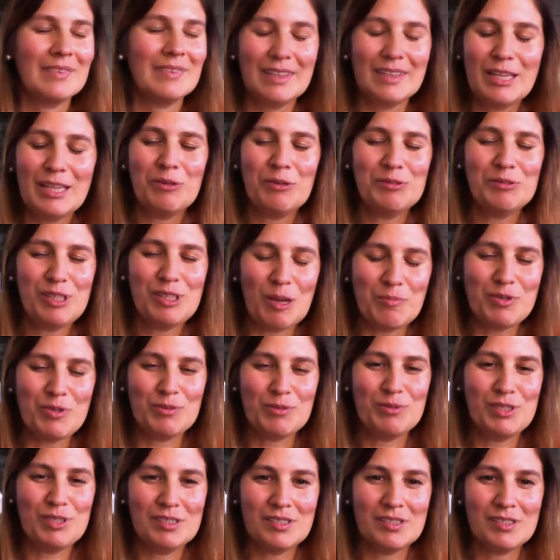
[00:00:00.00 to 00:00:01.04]

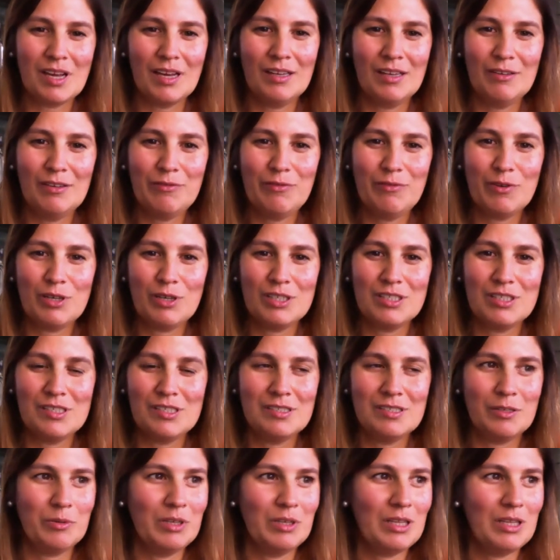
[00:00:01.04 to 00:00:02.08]
conceptual design for this
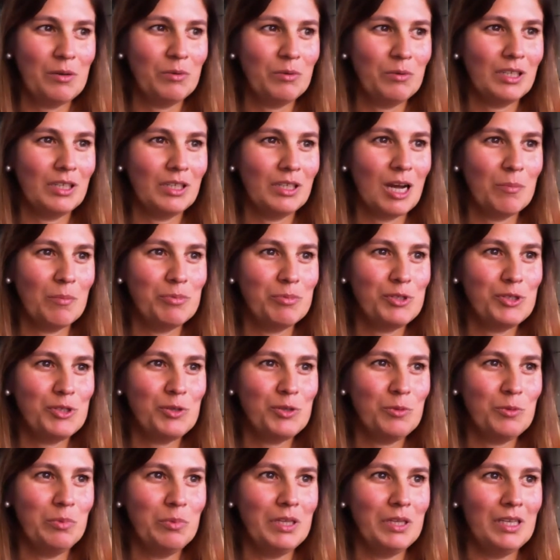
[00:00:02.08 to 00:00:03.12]
Arena World Cup
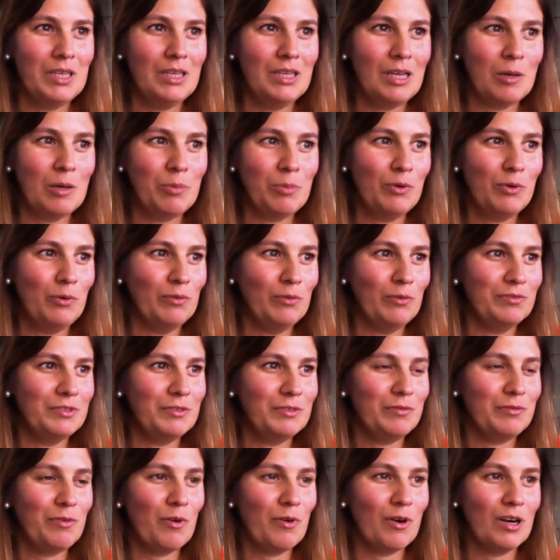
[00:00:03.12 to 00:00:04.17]
to be approved
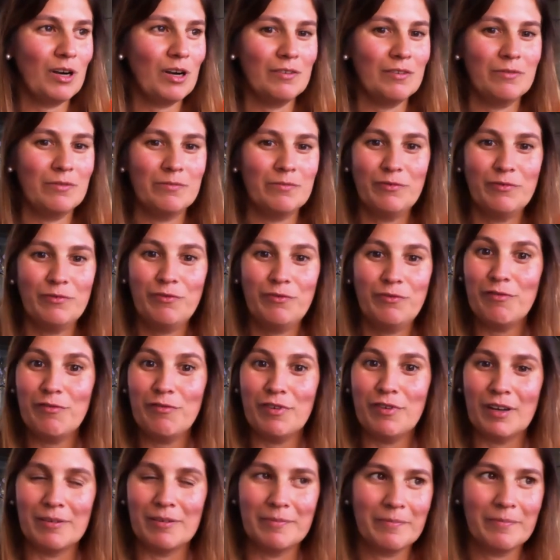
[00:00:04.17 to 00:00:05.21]
for
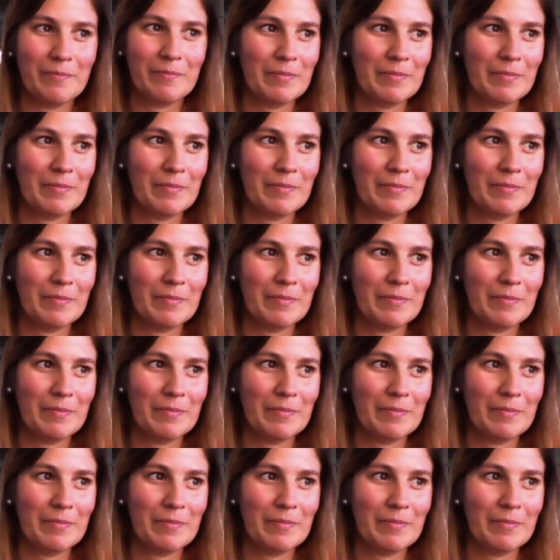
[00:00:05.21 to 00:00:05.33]
FIFA.